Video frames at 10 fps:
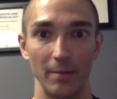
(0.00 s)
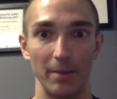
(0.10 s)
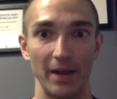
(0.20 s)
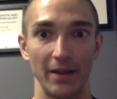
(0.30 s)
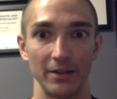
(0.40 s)

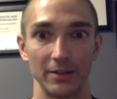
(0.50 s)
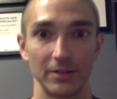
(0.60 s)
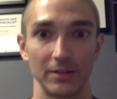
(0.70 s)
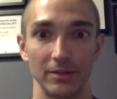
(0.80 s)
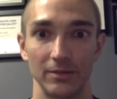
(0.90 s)

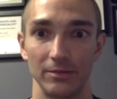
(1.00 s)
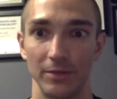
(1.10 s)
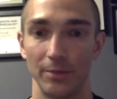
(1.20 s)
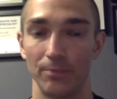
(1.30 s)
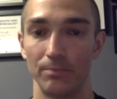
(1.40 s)
balanced,
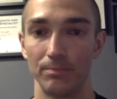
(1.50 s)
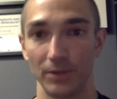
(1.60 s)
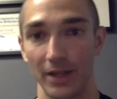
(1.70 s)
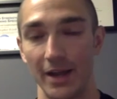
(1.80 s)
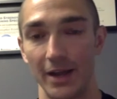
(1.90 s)

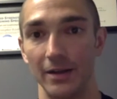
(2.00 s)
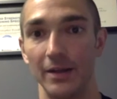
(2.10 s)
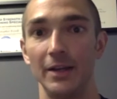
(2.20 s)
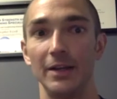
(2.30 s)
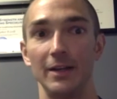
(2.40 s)
plan
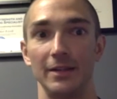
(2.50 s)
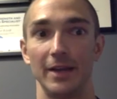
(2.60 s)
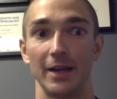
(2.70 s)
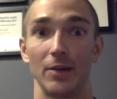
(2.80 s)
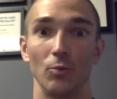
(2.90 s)

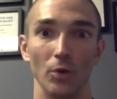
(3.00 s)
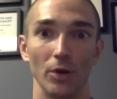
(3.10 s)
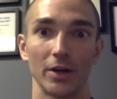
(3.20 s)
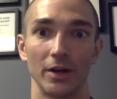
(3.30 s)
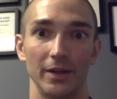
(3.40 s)
that can
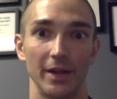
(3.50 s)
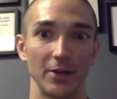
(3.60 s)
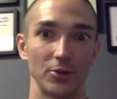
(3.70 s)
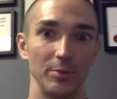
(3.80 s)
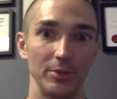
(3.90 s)
work on the
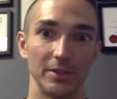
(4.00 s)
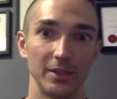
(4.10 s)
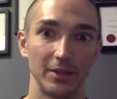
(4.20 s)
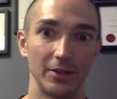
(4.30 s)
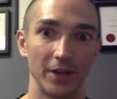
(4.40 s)
attributes
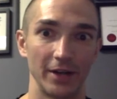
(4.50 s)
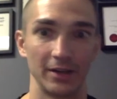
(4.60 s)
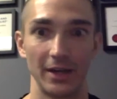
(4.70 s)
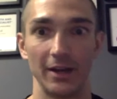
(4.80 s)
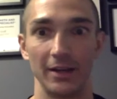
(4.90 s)
that they're
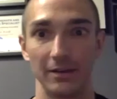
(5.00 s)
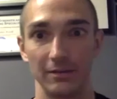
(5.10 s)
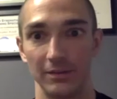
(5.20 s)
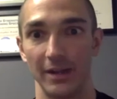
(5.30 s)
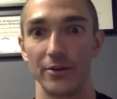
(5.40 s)
not getting
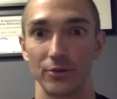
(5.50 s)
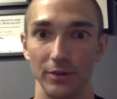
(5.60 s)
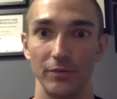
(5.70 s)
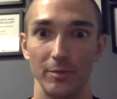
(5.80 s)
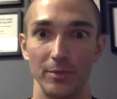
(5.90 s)

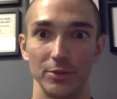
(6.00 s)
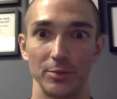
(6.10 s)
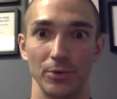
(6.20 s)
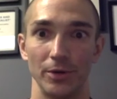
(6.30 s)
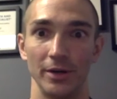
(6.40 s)
naturally from their
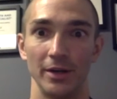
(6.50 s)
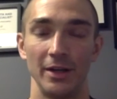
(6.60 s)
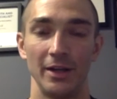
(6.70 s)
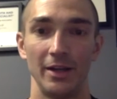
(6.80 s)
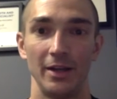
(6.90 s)
sport.
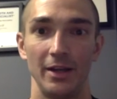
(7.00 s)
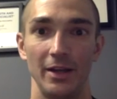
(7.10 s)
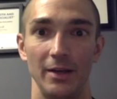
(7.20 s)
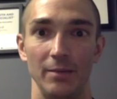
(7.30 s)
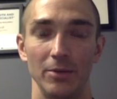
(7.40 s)

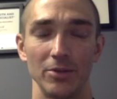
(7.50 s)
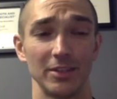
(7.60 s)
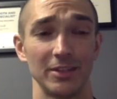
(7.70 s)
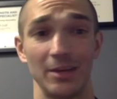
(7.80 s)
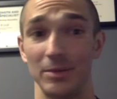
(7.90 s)
And most of
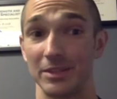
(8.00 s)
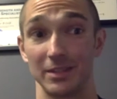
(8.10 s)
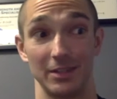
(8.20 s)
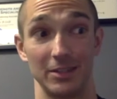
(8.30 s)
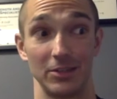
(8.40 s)
the time it's
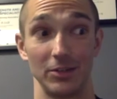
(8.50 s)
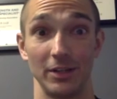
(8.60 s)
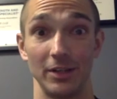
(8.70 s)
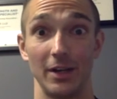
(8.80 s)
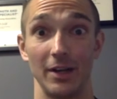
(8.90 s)

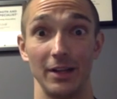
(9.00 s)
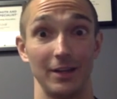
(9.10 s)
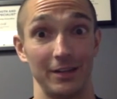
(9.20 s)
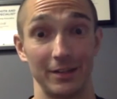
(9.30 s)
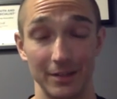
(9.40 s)
certainly not
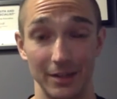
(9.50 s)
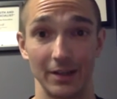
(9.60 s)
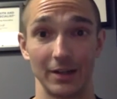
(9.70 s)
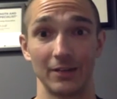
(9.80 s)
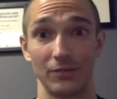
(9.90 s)
like
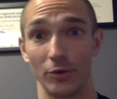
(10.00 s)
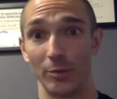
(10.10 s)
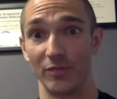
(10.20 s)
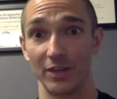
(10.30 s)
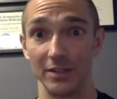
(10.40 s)
a form
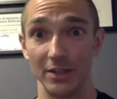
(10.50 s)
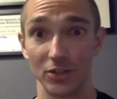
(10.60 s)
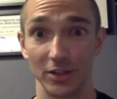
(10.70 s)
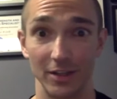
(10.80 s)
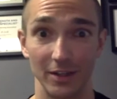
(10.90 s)
of
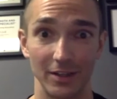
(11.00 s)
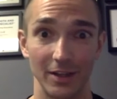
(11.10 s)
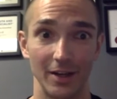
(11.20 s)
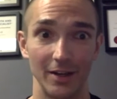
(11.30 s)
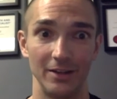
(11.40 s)
conditioning
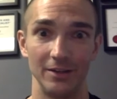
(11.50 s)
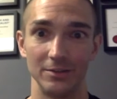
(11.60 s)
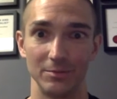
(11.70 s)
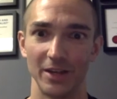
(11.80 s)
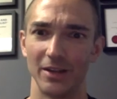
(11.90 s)
that
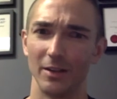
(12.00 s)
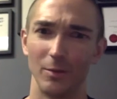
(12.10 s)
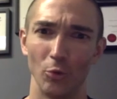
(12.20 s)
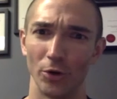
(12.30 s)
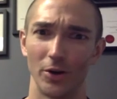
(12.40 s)
is making
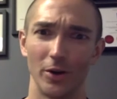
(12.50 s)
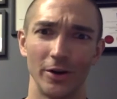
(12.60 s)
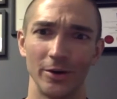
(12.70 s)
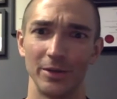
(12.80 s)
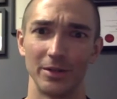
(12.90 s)
them work
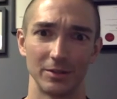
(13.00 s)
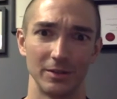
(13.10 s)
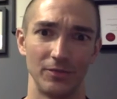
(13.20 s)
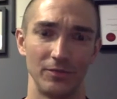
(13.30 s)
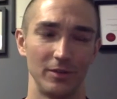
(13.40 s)
harder, because
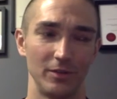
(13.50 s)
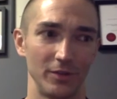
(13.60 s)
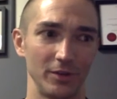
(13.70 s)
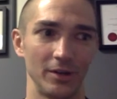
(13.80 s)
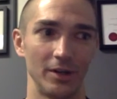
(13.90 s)
if
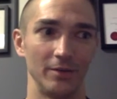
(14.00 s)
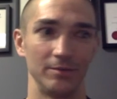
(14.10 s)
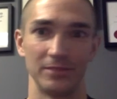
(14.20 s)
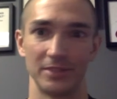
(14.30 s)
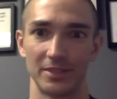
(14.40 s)
you're a
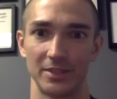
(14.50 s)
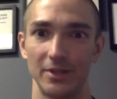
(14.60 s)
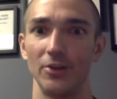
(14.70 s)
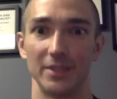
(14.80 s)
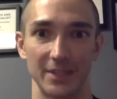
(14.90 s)

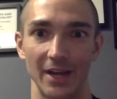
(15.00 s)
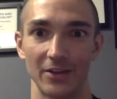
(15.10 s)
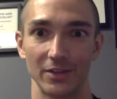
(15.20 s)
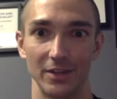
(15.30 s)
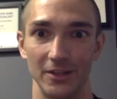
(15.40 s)
serious
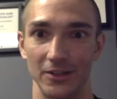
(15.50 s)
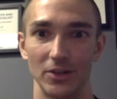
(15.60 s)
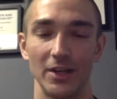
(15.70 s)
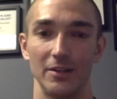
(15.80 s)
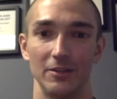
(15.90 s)
athlete, you're
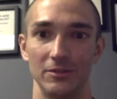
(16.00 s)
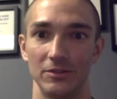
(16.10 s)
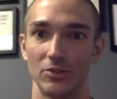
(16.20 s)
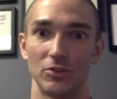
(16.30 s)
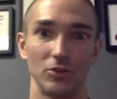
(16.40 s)
getting
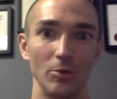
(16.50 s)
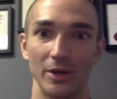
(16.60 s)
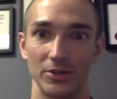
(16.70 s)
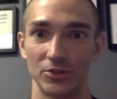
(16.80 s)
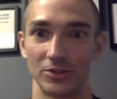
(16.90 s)
so
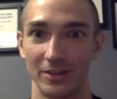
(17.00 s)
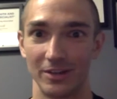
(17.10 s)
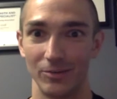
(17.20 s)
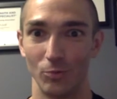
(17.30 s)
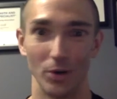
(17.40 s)
much
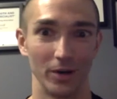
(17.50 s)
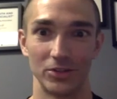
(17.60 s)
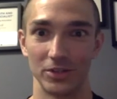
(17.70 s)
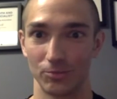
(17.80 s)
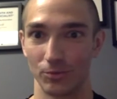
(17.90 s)
work
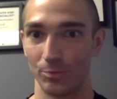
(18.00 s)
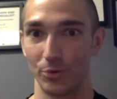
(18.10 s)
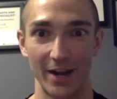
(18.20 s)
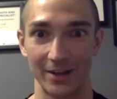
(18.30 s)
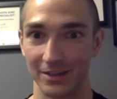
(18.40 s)
just with
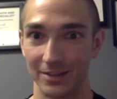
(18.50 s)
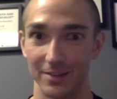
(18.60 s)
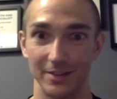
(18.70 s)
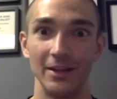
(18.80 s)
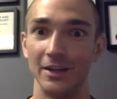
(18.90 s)
practice
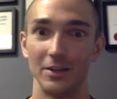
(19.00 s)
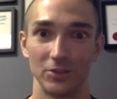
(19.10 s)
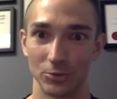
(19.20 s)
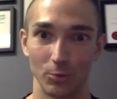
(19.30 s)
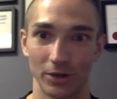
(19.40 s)
and
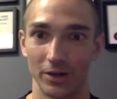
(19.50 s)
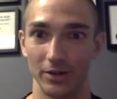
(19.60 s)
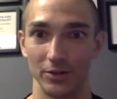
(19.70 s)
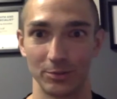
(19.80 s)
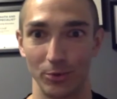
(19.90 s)
just working on
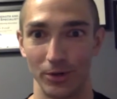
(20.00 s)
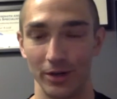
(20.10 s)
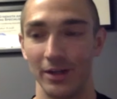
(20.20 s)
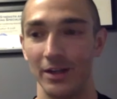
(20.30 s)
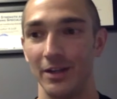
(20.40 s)
your
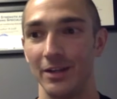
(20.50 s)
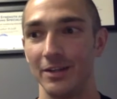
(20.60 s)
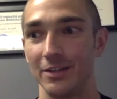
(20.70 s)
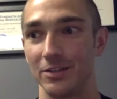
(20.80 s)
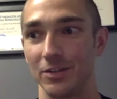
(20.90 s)
sport.
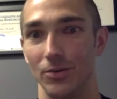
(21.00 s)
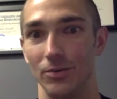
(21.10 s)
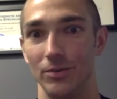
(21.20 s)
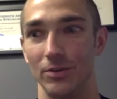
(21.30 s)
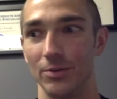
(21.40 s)
So
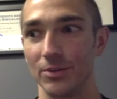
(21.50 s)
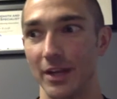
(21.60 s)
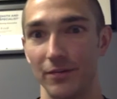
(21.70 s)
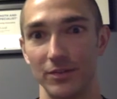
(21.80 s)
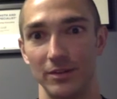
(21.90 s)
you almost have